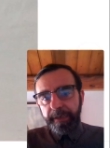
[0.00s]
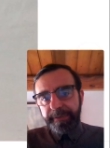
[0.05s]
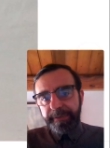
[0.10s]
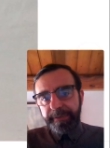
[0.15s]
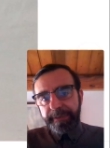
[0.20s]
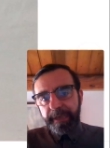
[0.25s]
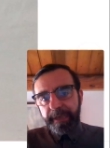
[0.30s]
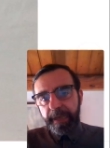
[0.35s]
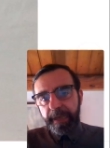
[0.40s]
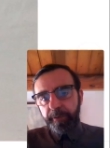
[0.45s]
it's
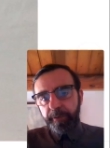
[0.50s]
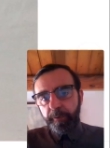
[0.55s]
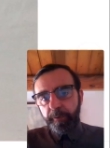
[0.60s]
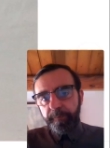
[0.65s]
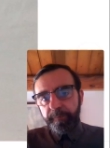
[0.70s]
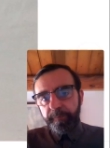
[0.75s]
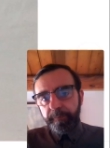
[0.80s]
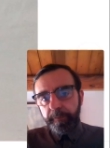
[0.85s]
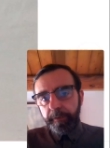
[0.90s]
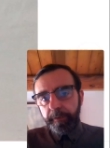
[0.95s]
kind
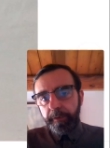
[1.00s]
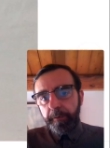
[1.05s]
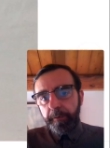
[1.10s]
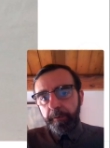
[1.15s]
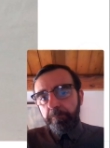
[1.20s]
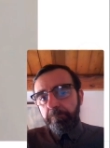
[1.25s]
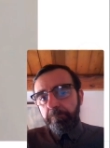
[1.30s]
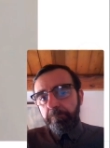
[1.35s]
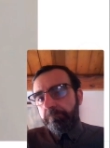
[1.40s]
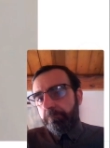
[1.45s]
of,
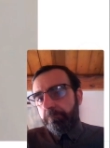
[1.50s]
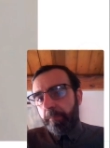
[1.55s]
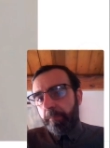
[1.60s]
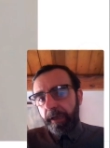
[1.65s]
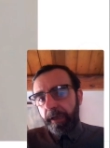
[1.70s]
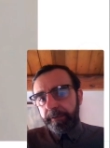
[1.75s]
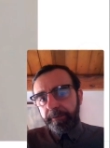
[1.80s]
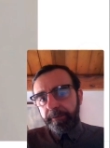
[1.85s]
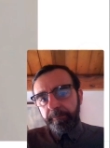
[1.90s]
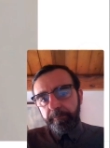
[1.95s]

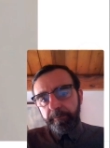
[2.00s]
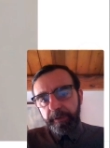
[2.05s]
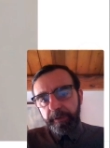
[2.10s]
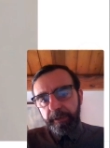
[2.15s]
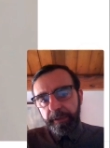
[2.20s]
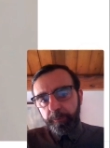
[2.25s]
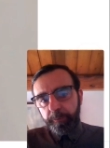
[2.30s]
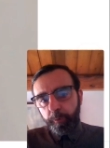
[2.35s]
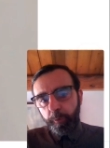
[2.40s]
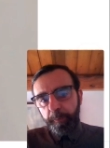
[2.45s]
but
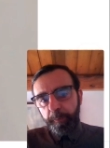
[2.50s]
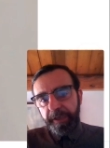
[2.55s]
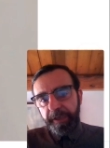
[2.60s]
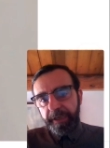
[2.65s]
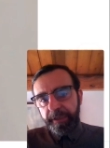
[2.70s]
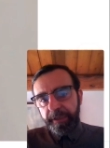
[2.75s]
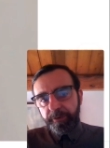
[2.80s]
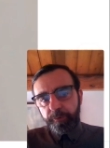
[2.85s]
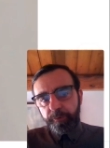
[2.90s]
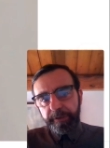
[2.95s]
it could
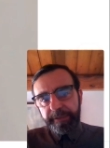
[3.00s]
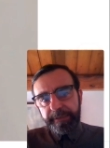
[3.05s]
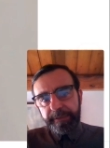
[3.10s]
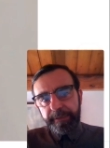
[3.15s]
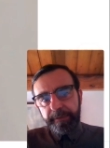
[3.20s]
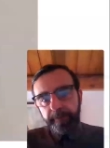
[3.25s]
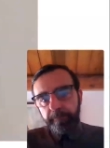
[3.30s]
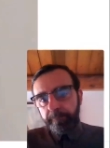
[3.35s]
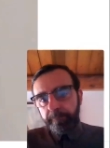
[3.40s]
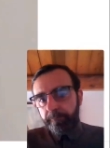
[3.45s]
be
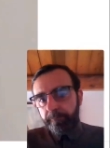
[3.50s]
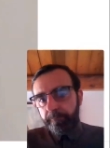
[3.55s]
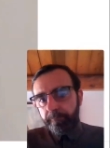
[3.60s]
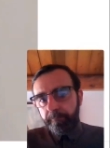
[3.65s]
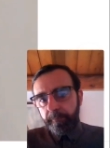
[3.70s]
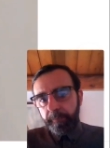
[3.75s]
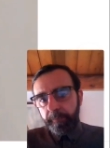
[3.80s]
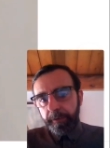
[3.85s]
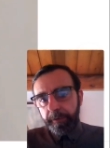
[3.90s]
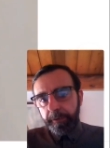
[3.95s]
interesting.
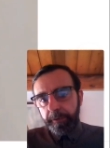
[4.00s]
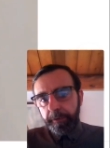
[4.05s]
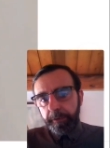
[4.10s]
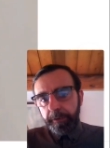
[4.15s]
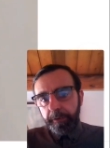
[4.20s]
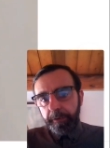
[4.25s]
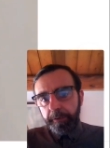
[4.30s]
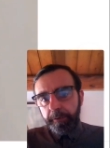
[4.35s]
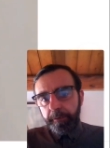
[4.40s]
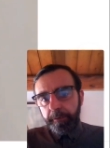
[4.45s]

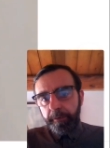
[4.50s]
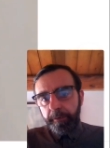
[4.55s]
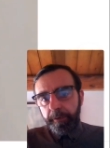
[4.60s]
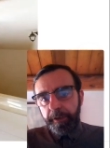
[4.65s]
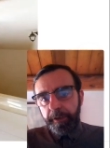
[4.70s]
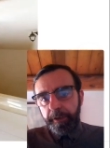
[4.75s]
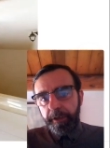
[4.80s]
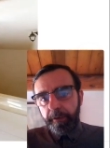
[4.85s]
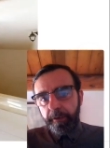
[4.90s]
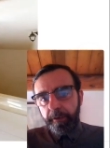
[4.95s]

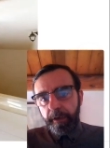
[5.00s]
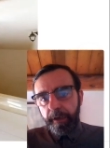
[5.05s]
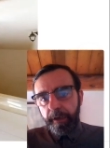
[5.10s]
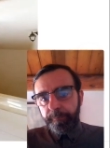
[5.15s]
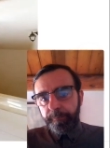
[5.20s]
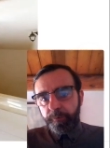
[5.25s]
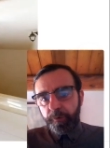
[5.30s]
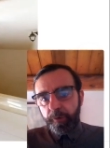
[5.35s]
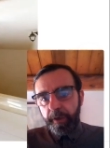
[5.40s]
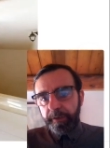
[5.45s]
Here,
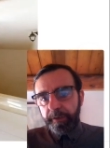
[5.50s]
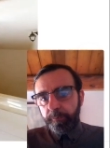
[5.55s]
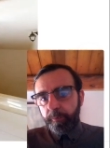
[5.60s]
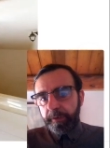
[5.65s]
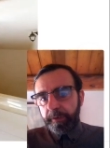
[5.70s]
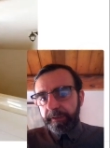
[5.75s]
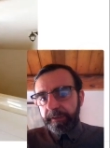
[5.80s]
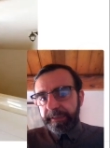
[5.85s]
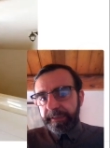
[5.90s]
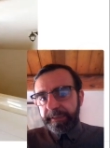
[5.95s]
I'm trying to
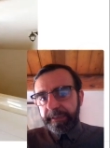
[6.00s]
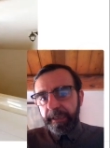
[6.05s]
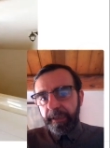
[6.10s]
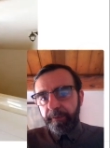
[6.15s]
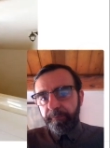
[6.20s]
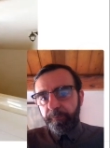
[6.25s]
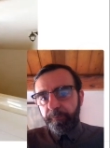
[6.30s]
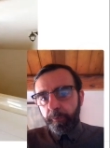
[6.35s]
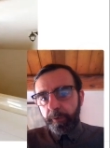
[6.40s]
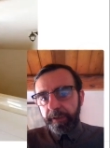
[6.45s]

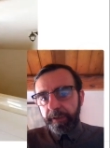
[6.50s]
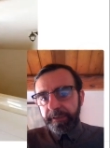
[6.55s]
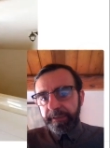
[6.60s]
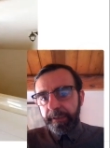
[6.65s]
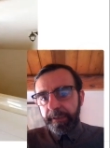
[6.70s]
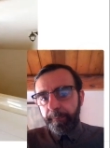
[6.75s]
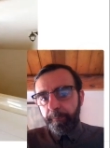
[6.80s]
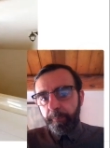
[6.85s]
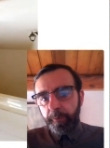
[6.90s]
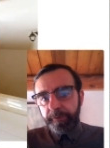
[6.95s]
understand, for
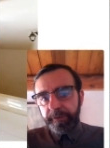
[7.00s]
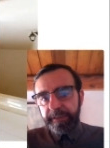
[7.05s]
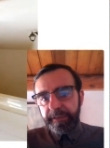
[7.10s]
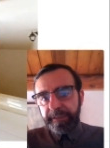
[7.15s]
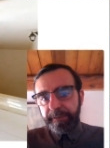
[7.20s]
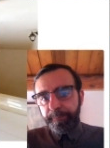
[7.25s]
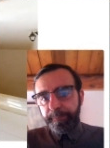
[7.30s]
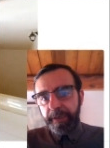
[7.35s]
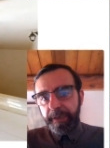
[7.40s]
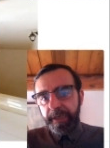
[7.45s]
example, the
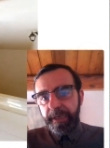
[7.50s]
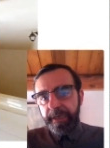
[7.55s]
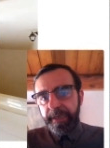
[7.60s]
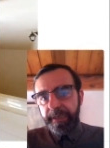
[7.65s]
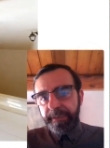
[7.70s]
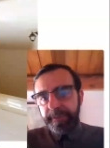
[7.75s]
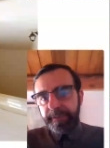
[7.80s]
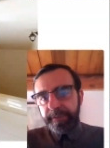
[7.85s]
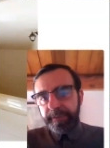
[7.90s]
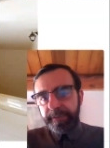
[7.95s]

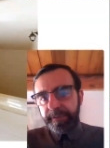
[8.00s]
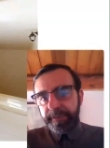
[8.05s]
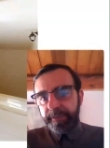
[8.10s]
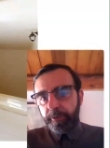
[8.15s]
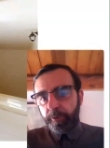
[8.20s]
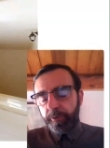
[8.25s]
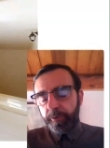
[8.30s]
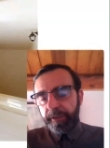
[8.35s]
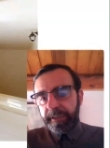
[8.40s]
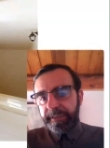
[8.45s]
space.
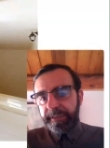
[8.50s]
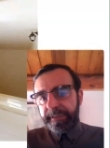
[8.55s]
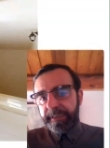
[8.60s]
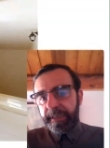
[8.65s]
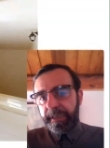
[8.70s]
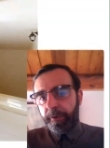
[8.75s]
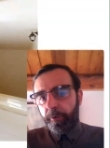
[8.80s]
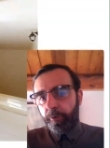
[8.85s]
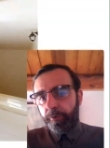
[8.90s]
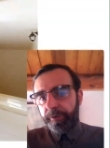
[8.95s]
So they
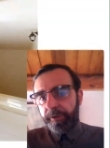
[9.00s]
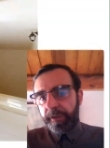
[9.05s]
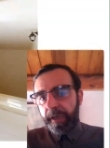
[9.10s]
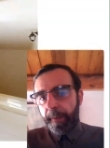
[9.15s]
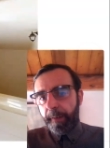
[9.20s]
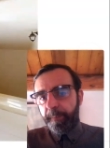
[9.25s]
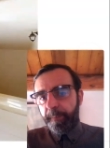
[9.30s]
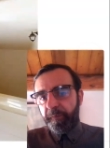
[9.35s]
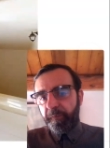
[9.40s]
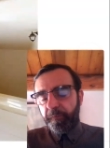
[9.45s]
say on the
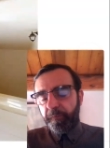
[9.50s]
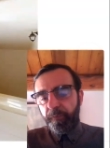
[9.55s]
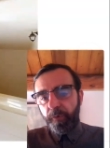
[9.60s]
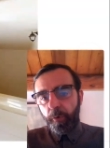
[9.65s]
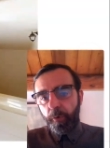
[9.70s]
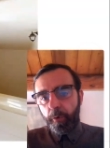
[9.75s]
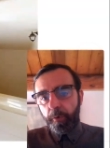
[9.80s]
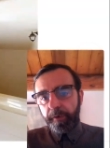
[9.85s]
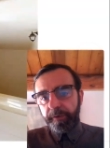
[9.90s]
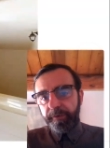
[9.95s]
upper
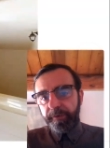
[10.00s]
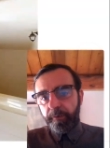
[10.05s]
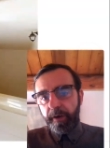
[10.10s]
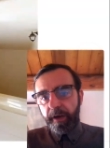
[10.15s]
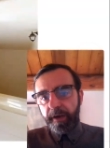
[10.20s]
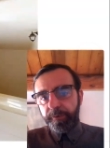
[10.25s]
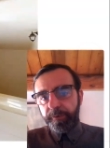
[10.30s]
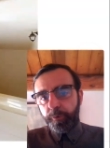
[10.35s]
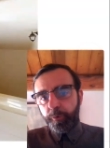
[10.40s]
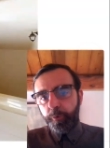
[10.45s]
floor there
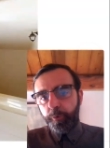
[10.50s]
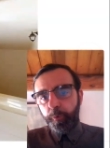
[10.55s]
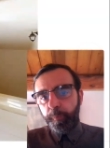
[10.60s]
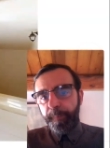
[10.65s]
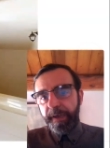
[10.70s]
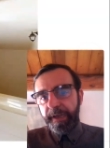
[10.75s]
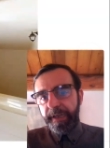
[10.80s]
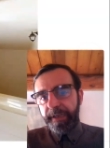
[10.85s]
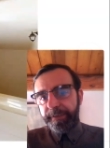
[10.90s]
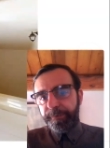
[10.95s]
are two
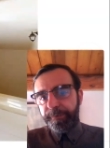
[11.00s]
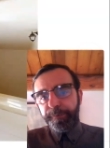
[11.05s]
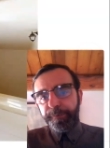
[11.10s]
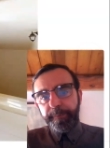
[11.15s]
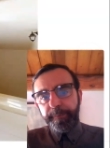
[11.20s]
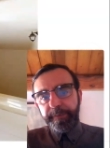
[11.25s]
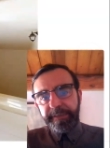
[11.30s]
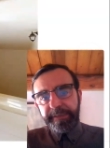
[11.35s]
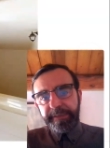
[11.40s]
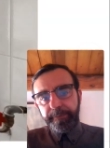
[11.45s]

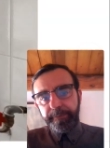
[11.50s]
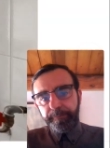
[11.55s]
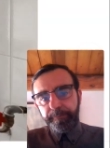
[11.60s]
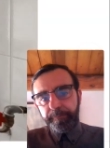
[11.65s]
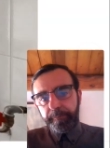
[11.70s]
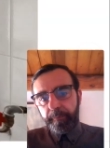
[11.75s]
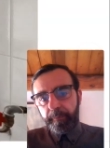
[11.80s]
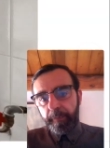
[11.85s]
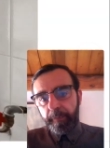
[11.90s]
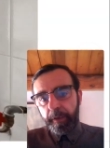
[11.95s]
bedrooms.
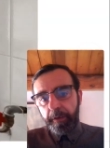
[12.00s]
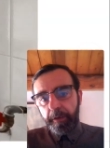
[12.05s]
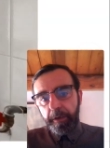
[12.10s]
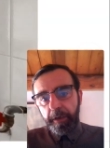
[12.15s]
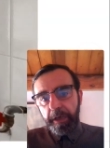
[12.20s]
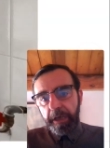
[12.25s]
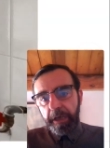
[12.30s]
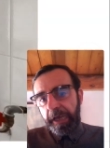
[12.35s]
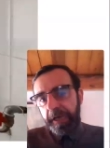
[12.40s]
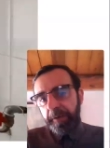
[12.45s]

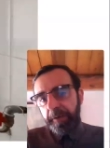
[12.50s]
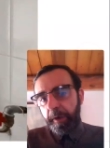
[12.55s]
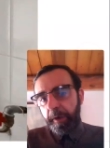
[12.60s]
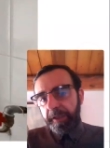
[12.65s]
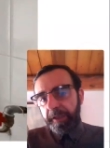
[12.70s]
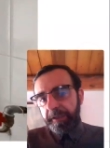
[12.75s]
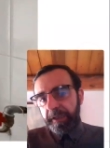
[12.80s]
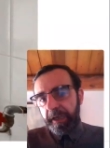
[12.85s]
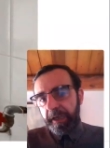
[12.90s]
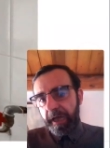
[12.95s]
Anyway,
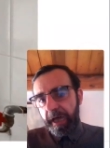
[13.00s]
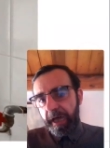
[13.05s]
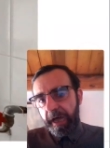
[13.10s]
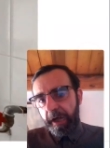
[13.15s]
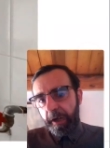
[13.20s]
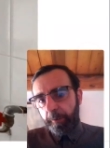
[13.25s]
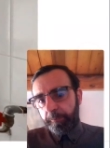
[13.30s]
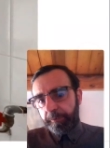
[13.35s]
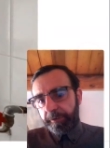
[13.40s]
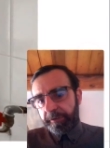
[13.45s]
the
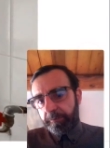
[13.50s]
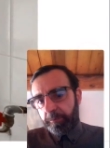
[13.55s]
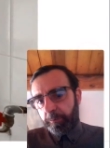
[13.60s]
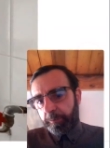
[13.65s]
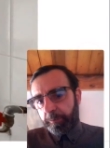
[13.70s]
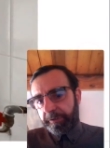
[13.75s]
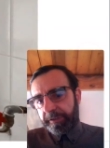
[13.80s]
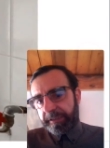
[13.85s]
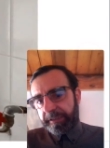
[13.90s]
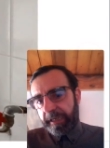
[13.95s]
house
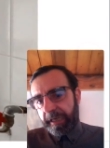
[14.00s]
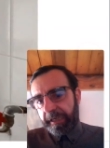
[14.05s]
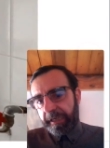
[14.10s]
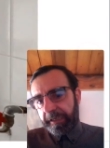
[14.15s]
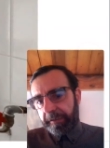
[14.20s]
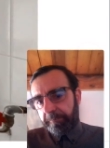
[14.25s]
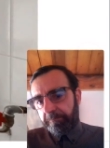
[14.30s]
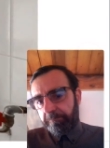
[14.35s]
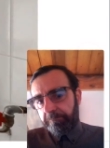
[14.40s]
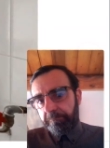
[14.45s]
looks
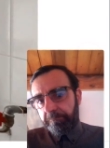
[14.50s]
like